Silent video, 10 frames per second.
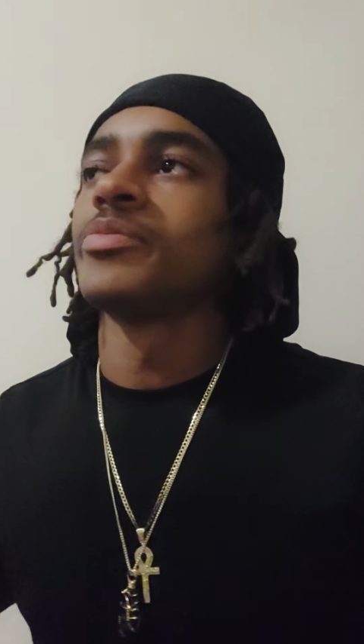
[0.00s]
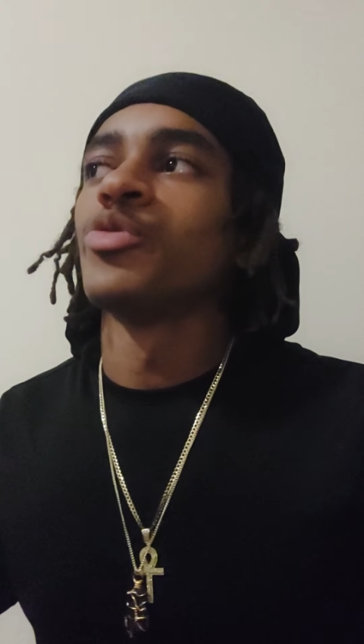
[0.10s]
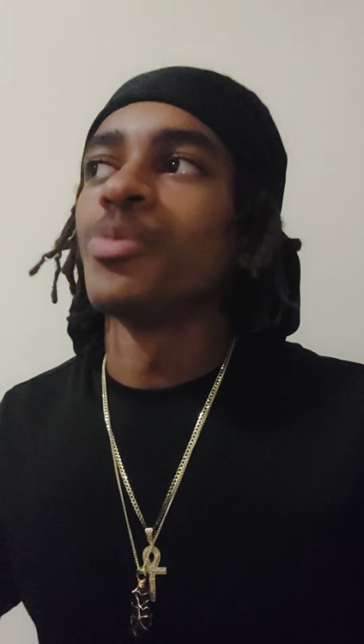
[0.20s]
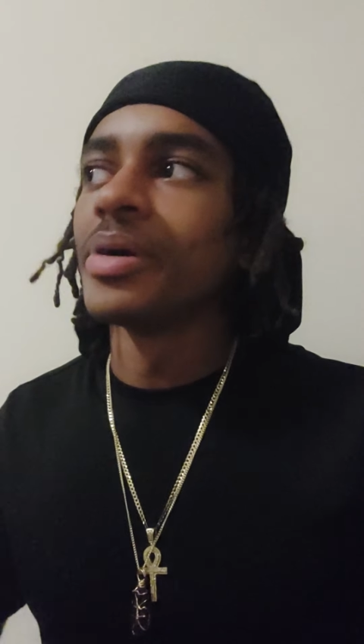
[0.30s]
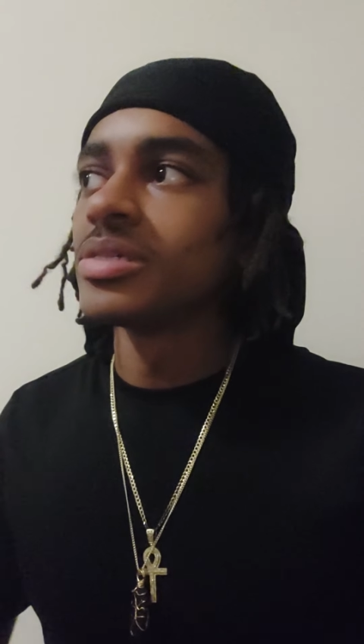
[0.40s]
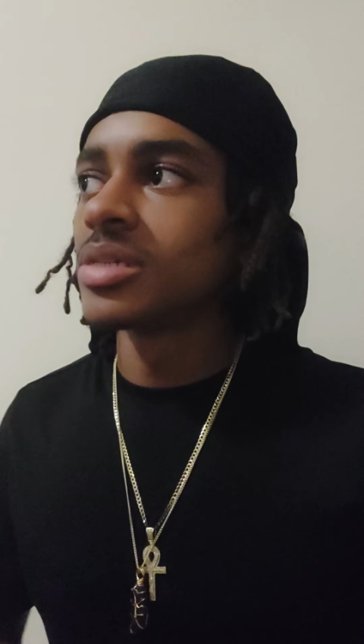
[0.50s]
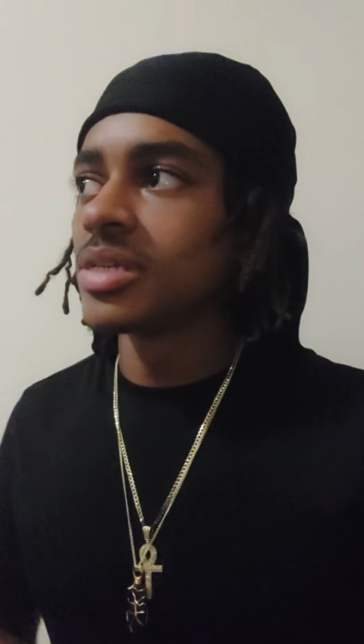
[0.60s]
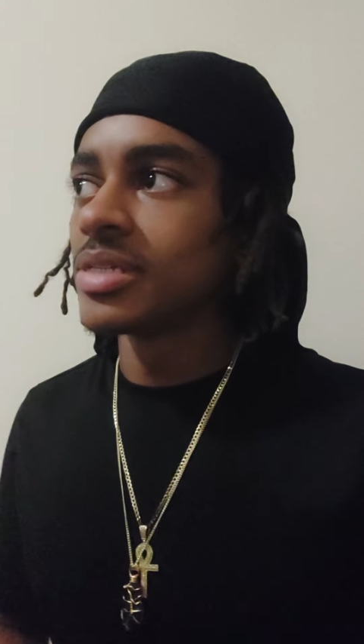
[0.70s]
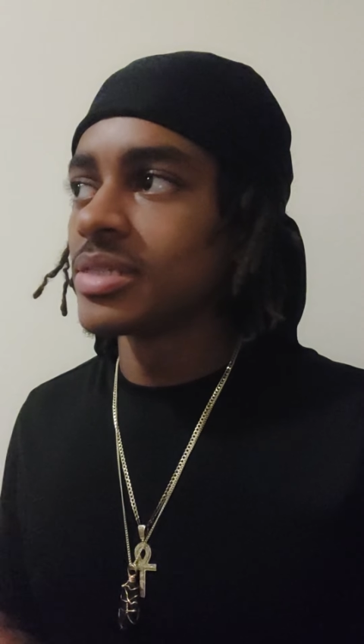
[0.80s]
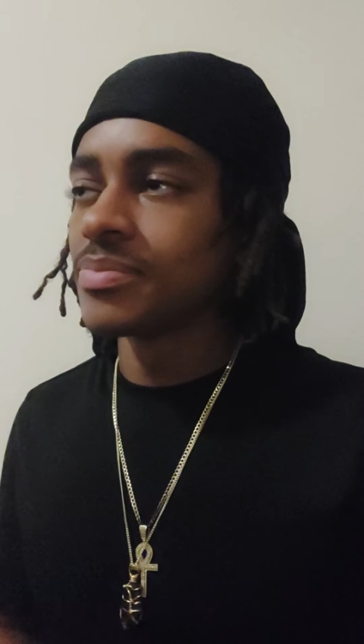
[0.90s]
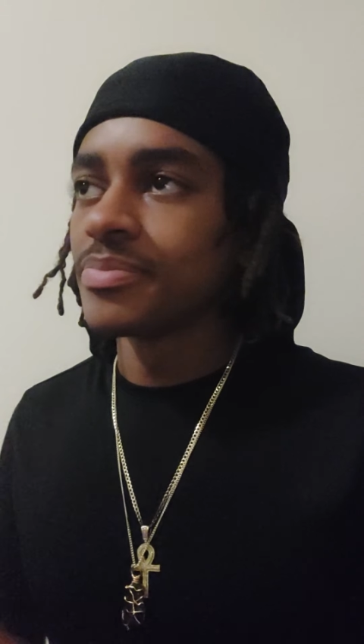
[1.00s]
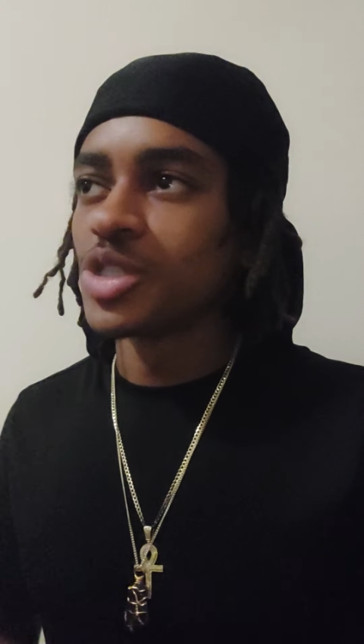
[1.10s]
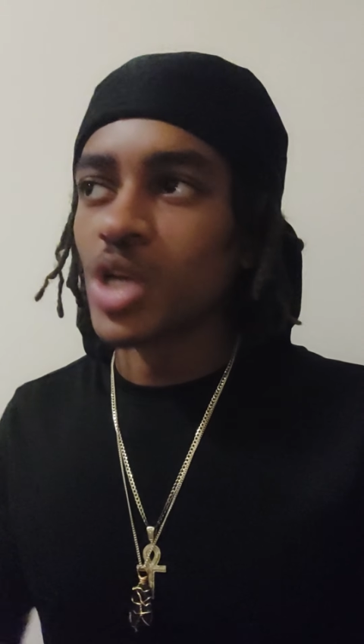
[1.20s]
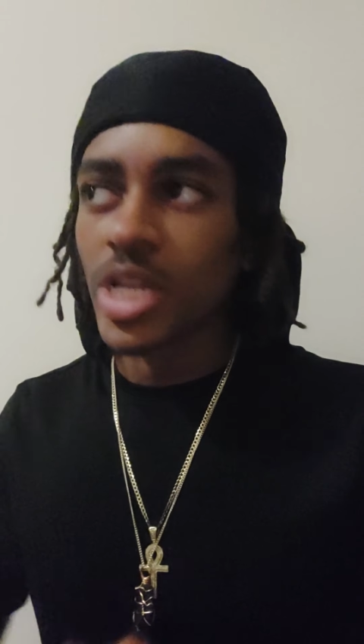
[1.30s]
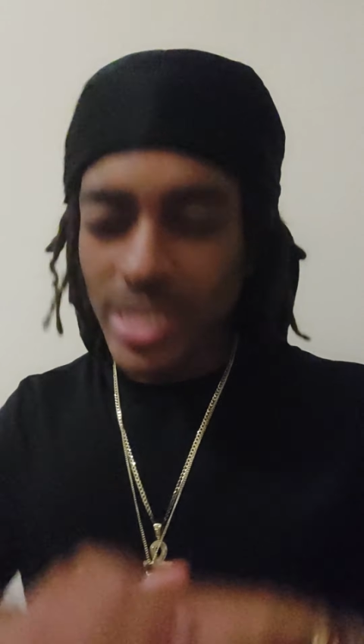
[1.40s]
you'll basically
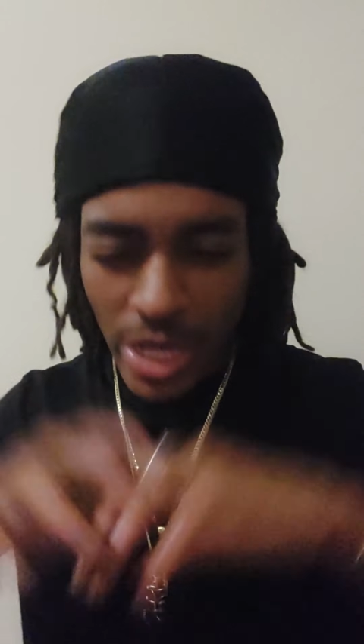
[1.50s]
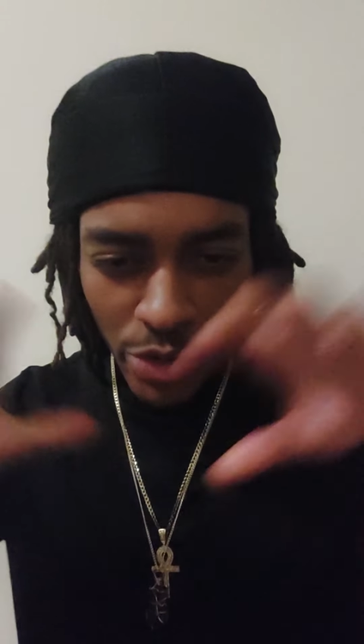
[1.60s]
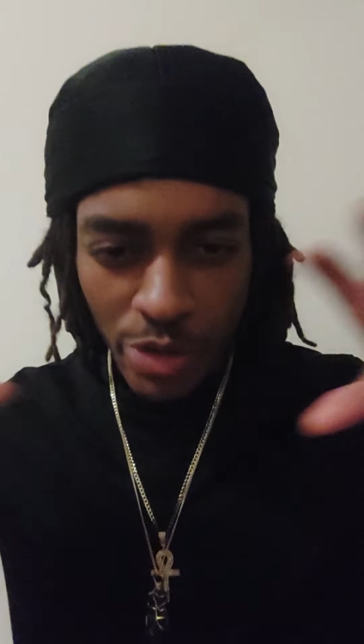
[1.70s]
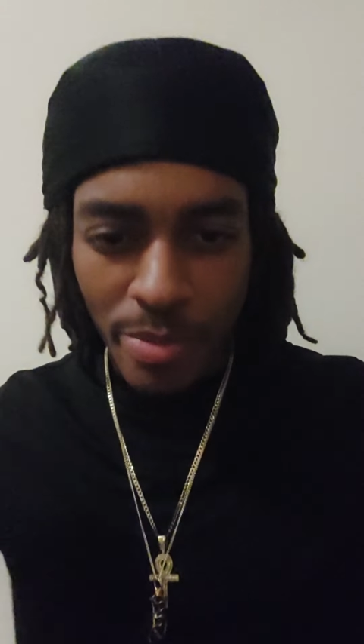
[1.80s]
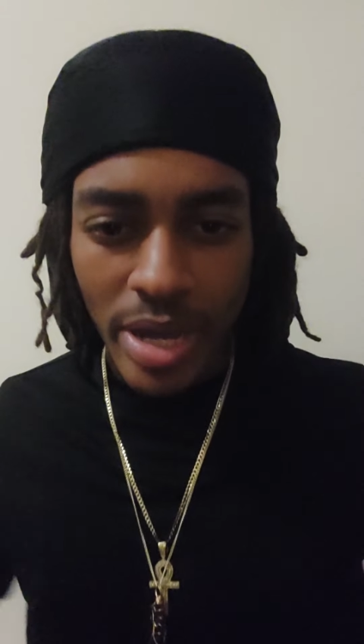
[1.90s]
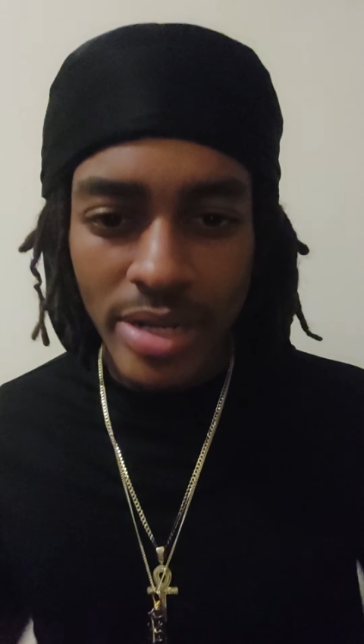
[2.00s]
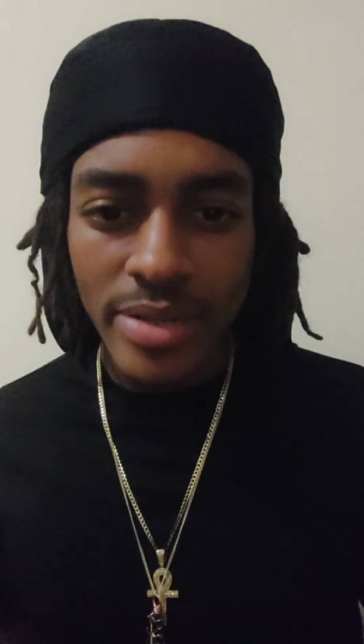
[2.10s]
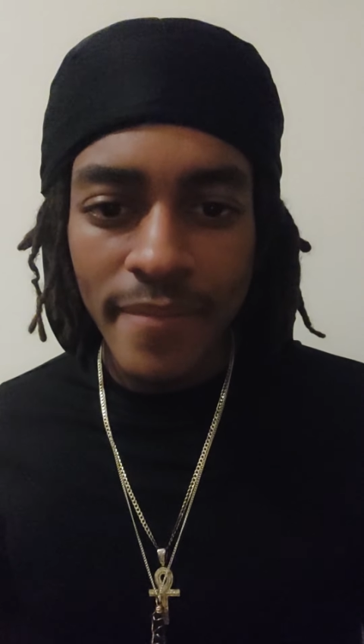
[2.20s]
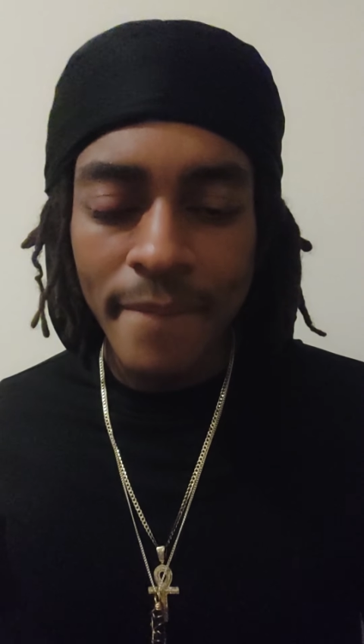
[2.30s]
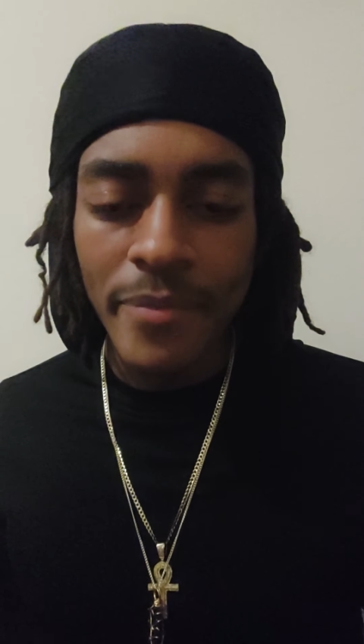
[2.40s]
tell your body